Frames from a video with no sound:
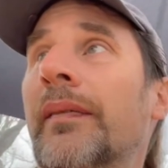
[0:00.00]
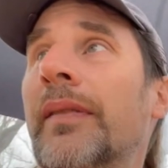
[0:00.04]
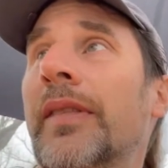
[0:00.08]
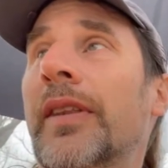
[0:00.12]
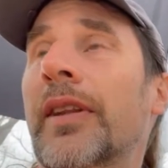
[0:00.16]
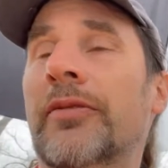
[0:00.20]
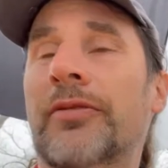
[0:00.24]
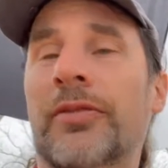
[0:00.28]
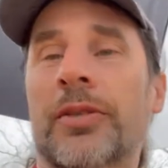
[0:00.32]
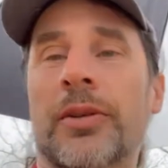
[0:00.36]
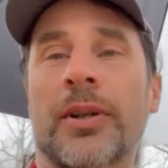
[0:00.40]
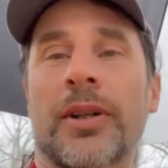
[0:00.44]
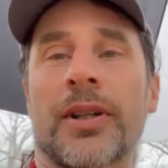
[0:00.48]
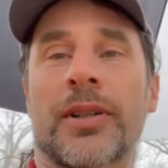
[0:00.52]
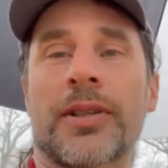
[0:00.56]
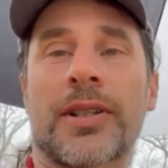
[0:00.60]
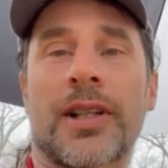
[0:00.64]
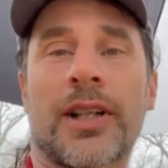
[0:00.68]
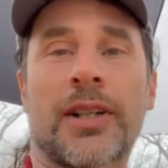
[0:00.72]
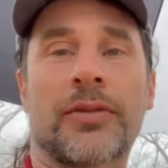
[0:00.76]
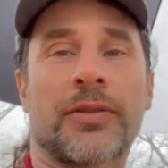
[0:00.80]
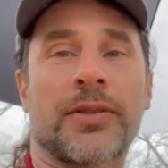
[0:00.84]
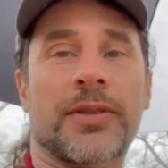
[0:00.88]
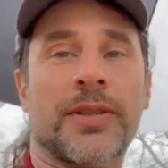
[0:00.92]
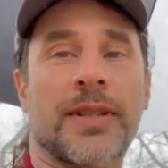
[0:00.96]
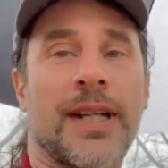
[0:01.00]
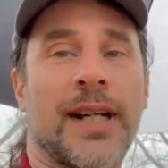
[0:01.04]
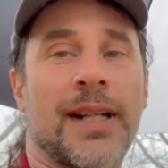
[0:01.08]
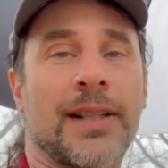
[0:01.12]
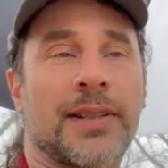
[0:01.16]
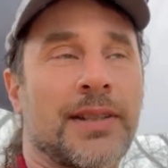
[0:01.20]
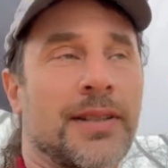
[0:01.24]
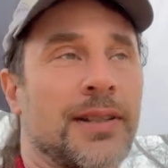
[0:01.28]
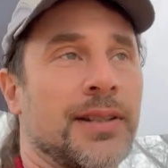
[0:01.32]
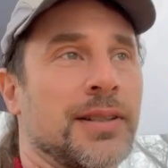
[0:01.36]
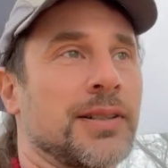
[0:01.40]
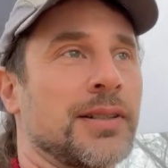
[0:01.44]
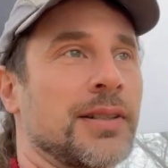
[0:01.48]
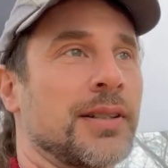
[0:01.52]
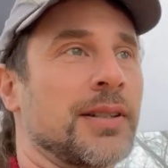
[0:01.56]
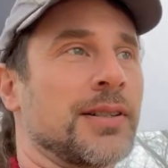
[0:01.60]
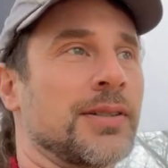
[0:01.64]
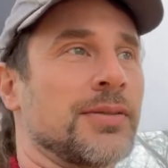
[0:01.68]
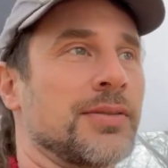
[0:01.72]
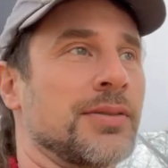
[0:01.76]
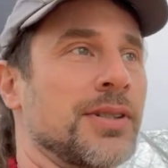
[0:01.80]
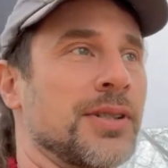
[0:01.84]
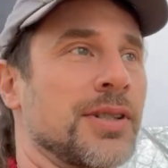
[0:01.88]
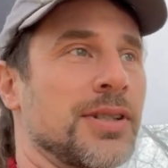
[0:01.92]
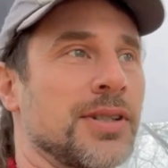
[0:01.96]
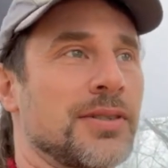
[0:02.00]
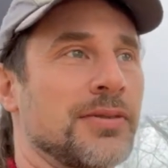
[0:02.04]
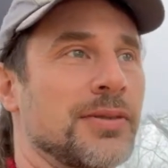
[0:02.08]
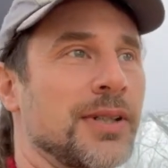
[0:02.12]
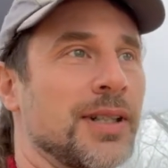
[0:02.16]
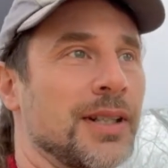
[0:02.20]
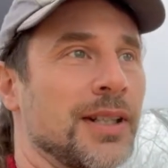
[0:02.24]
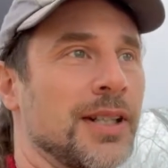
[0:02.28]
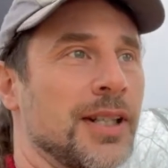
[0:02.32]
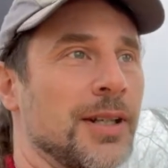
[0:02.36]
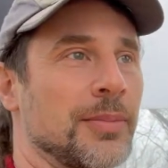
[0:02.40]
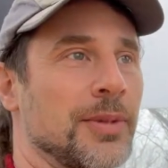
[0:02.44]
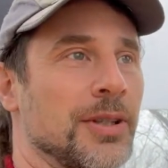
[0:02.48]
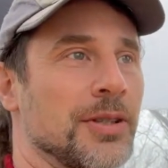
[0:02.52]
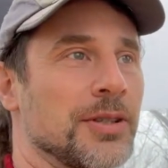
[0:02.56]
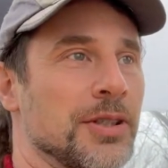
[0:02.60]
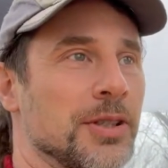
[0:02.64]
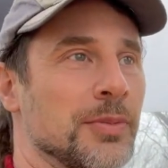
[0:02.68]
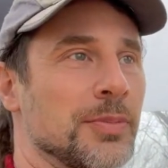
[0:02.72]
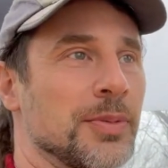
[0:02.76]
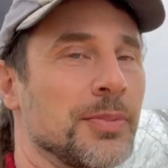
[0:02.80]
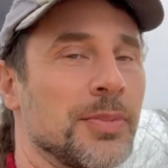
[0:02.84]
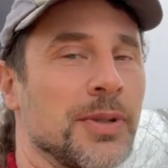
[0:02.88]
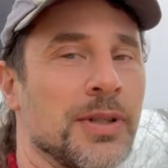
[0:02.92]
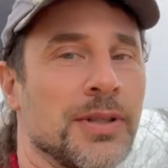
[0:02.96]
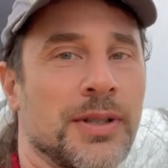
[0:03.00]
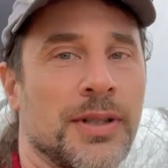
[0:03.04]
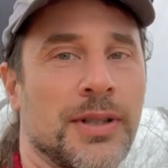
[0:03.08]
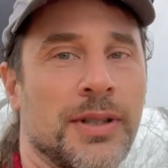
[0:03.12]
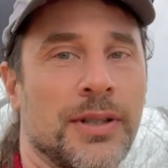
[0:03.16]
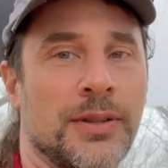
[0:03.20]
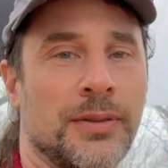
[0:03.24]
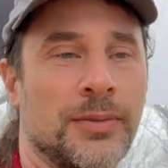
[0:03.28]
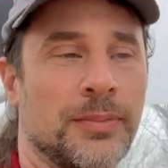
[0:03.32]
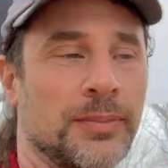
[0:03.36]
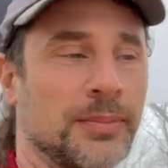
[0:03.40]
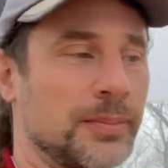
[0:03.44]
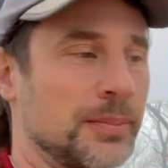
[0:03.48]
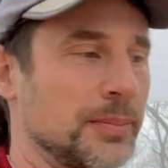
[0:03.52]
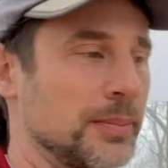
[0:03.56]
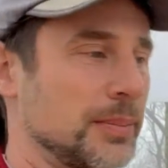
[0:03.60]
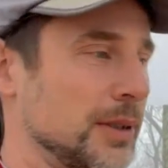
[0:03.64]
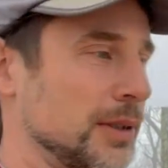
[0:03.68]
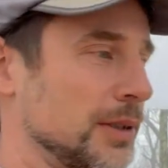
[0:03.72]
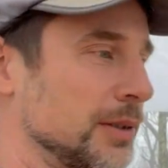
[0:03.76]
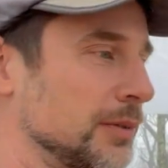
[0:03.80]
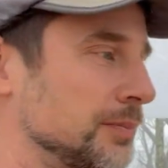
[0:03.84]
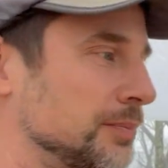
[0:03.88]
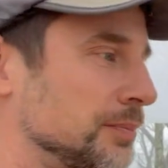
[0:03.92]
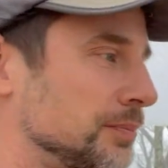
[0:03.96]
fort itself was nonsense because it was just a way to keep the troops busy. But